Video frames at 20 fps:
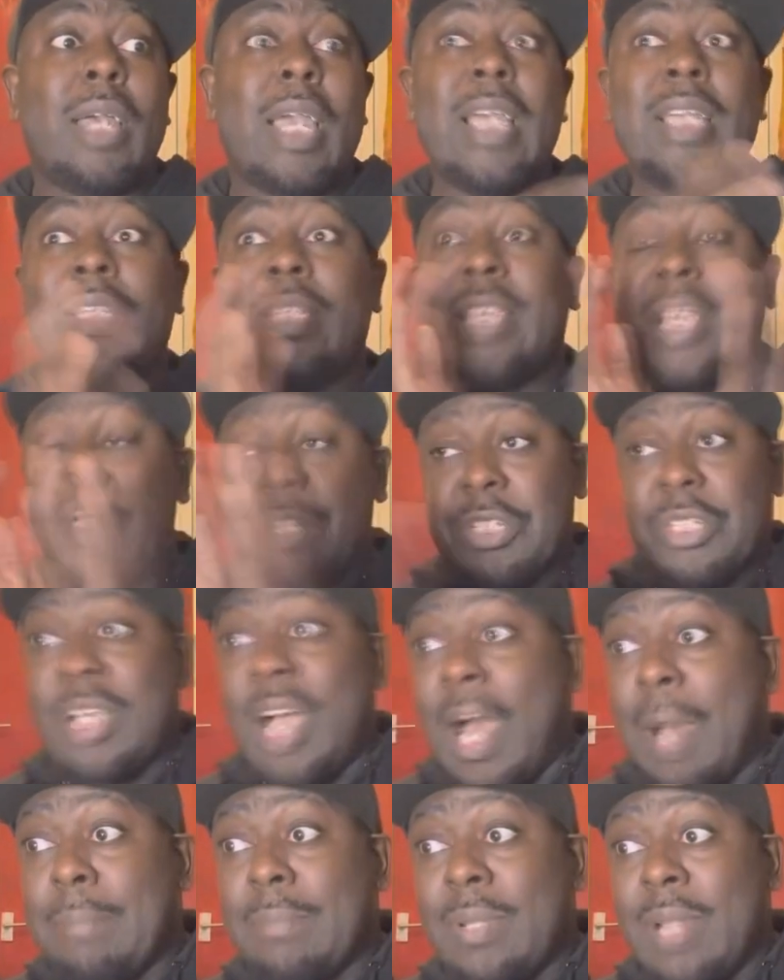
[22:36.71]
In this
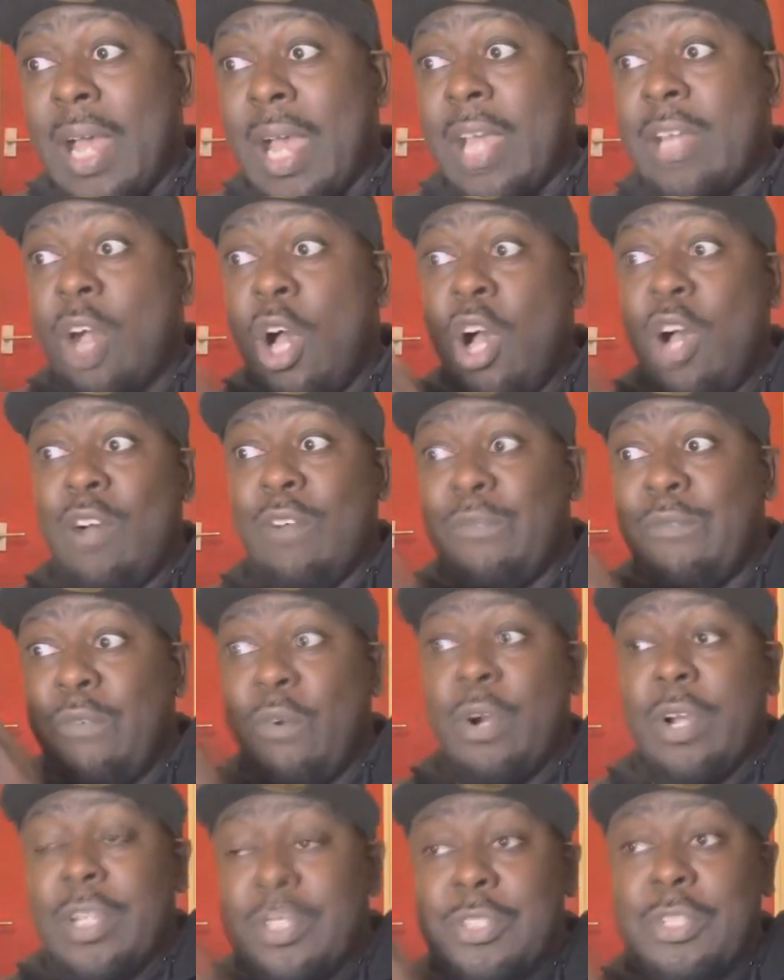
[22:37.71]
timeline, Earth
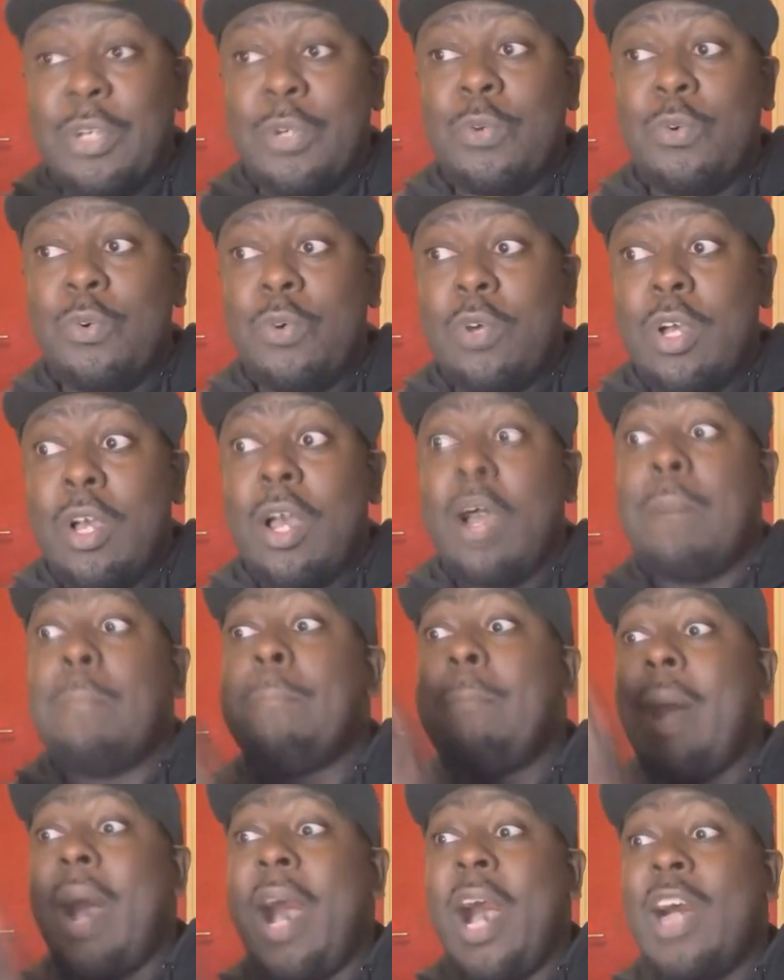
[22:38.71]
42,
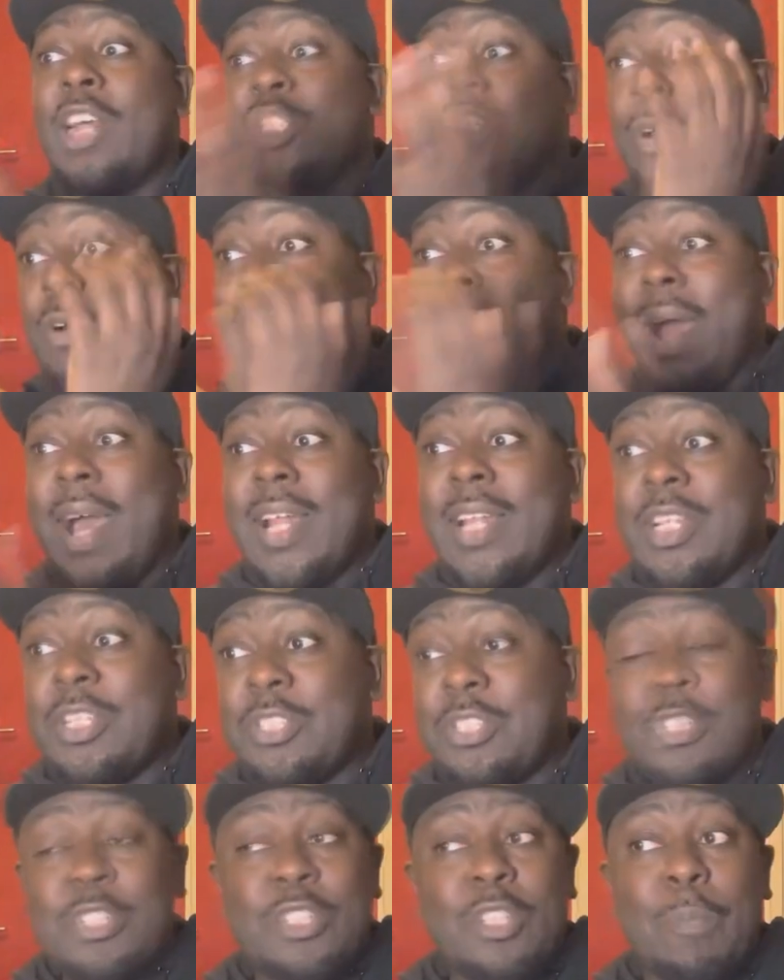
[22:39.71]
Miles
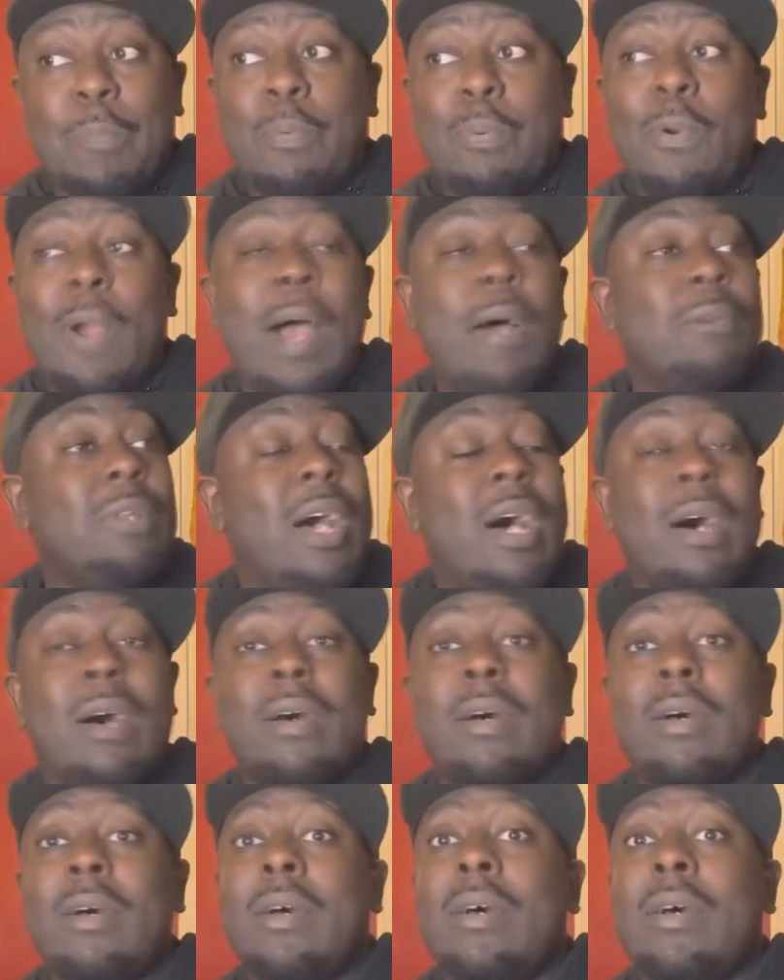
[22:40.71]
Morales is the Prowler.